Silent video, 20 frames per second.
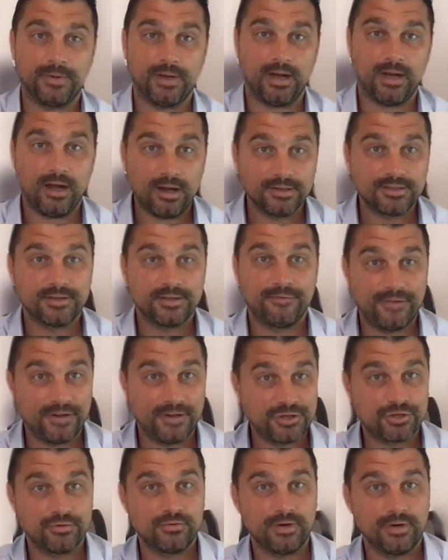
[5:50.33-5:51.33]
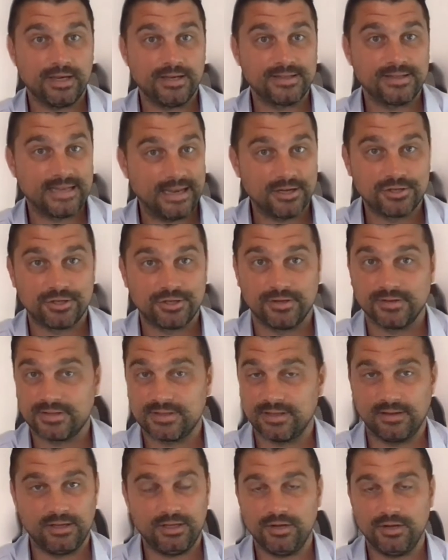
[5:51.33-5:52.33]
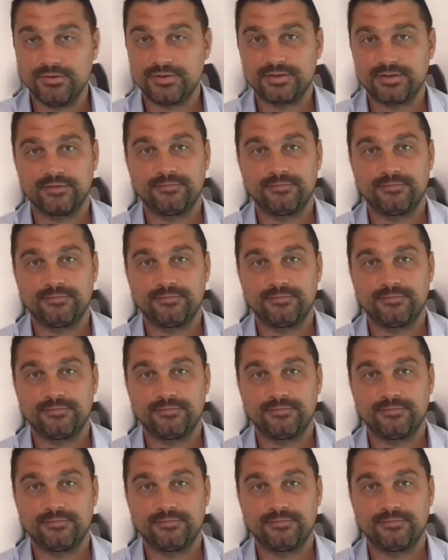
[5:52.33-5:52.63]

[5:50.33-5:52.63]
but artificial intelligence and the use